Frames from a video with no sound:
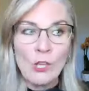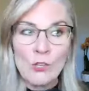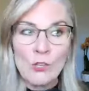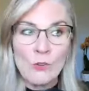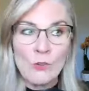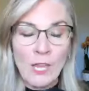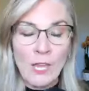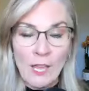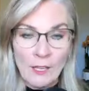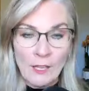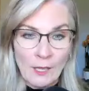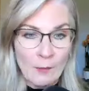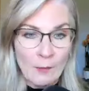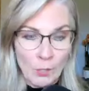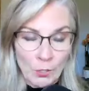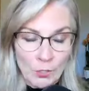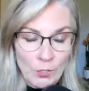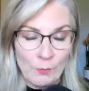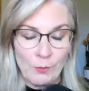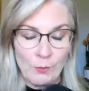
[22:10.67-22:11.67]
you can't get
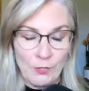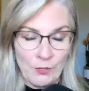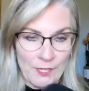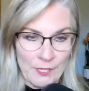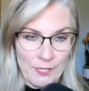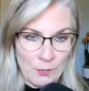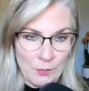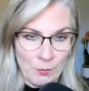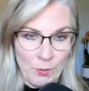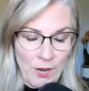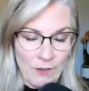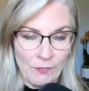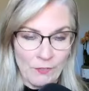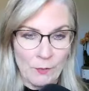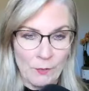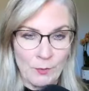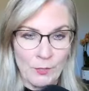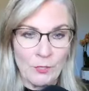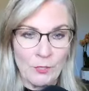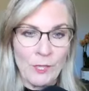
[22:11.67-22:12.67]
multiple things
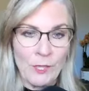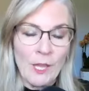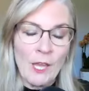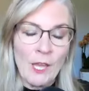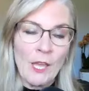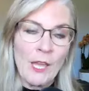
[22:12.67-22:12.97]
profitable.